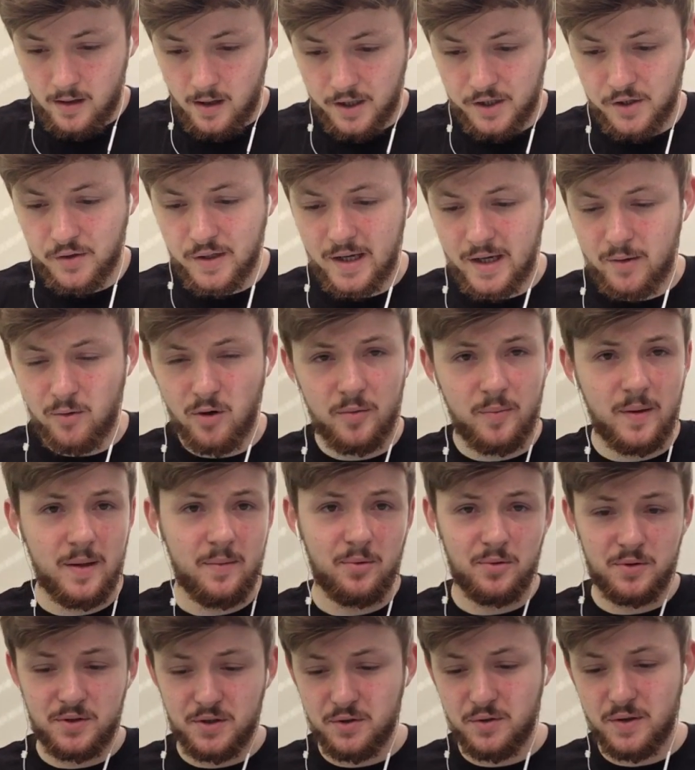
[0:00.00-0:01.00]
I don't get why
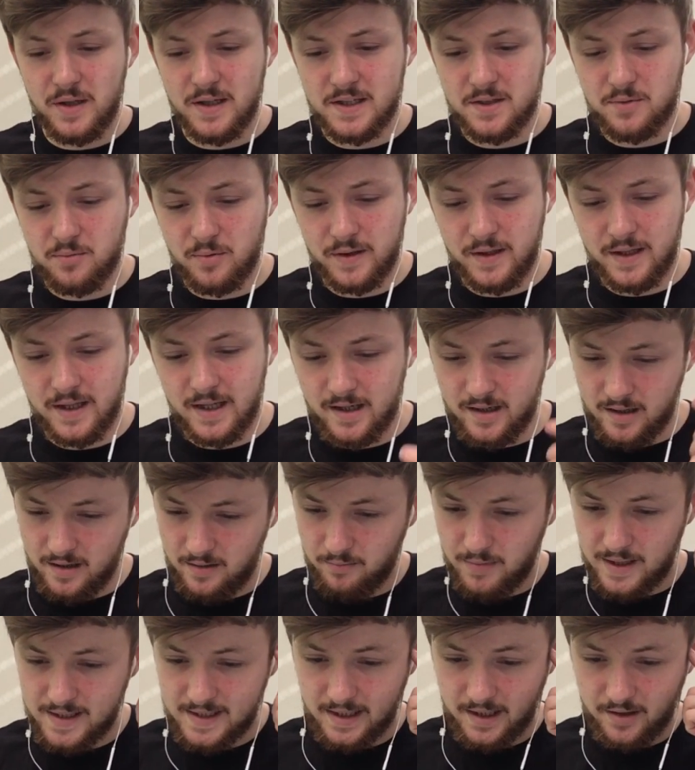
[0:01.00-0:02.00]
people do this when they're
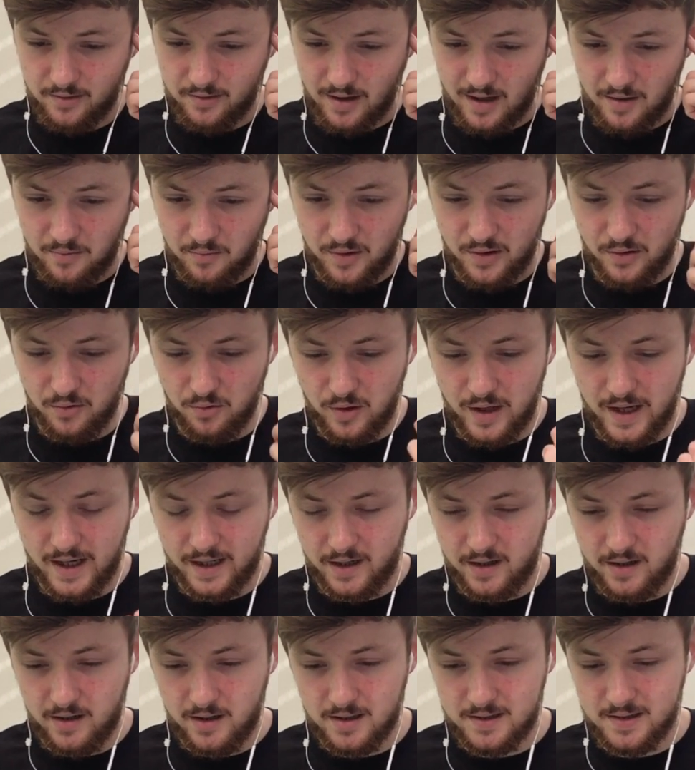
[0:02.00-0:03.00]
messing around with all their
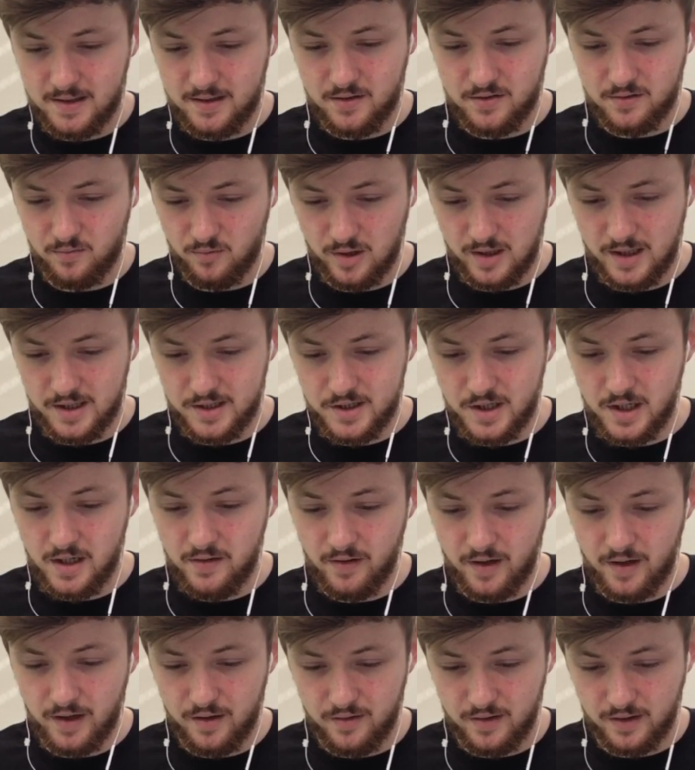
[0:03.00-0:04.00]
cards. It doesn't really
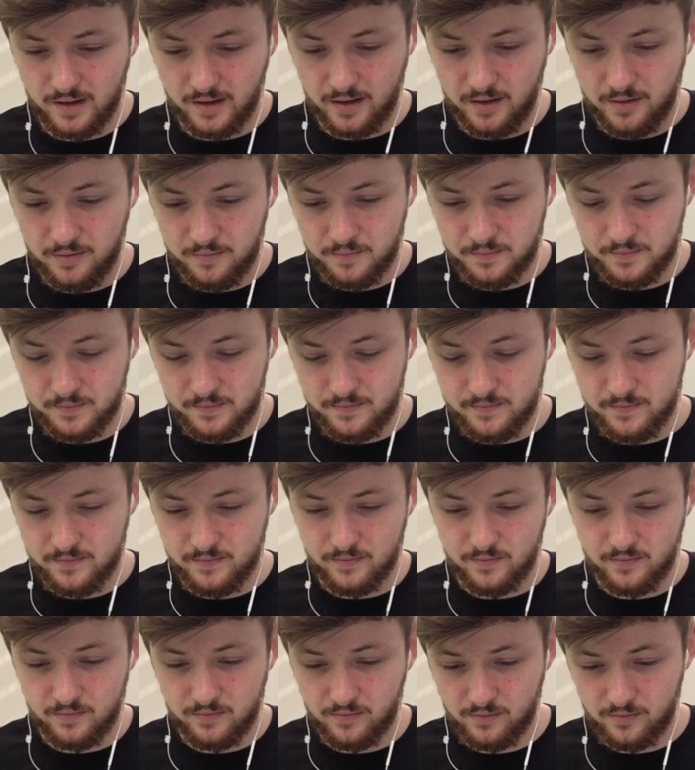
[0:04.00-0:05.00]
achieve anything.
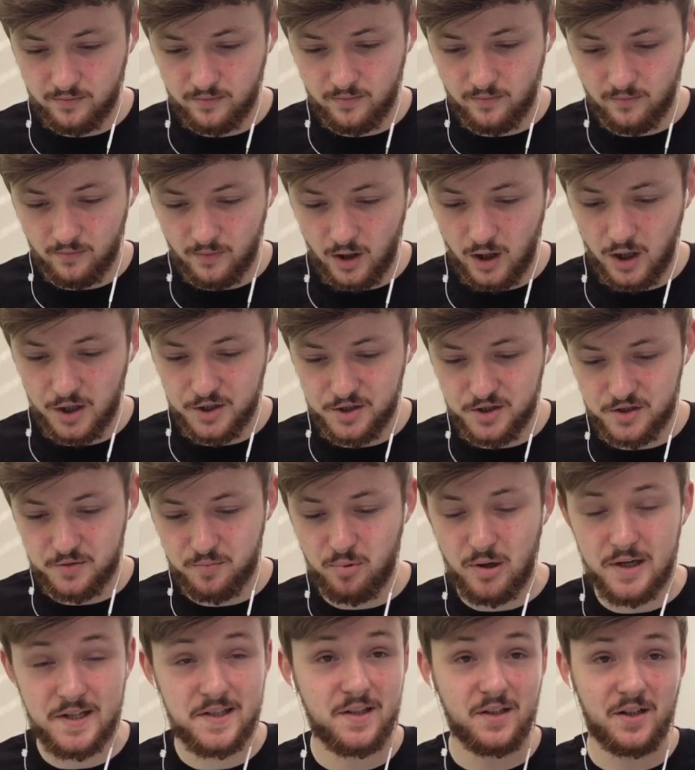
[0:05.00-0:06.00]
I
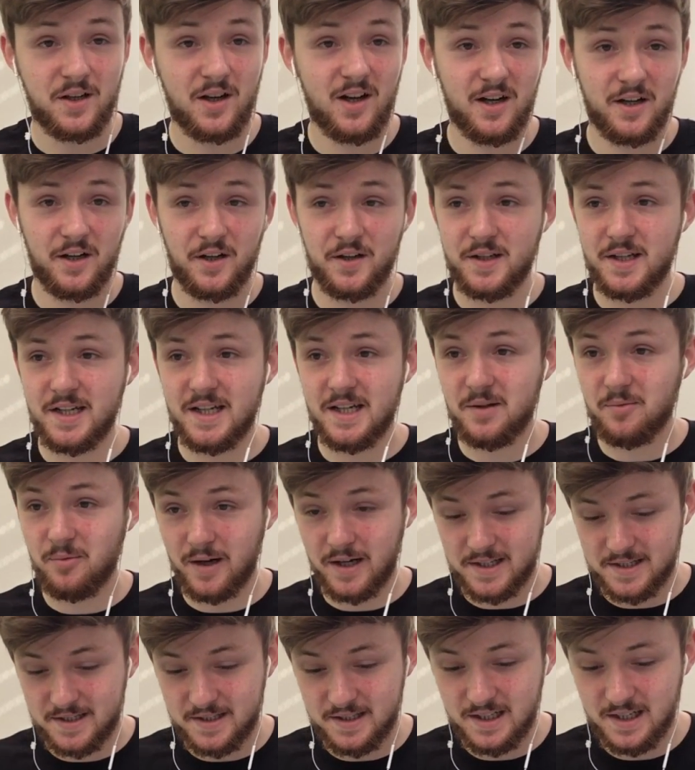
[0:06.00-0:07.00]
just press the card I need
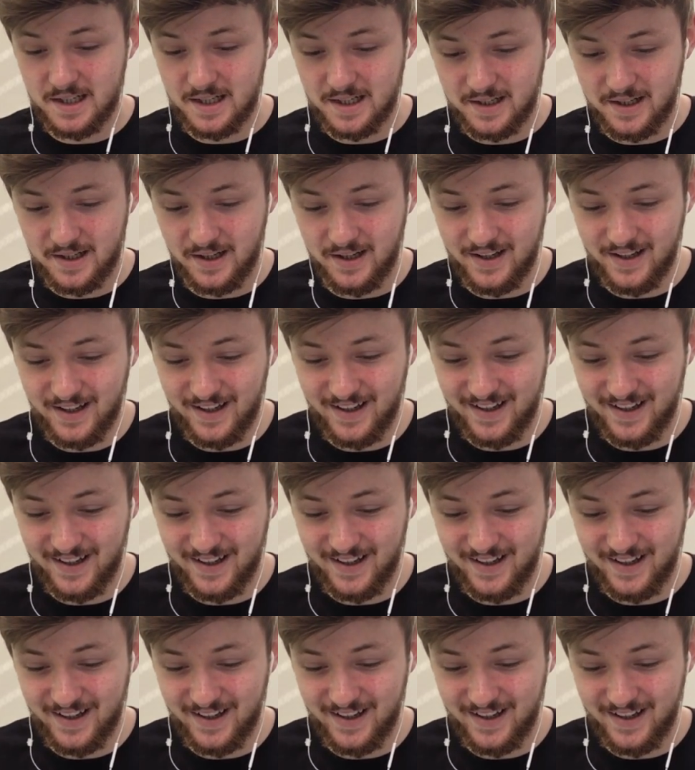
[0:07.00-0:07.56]
when it's needed.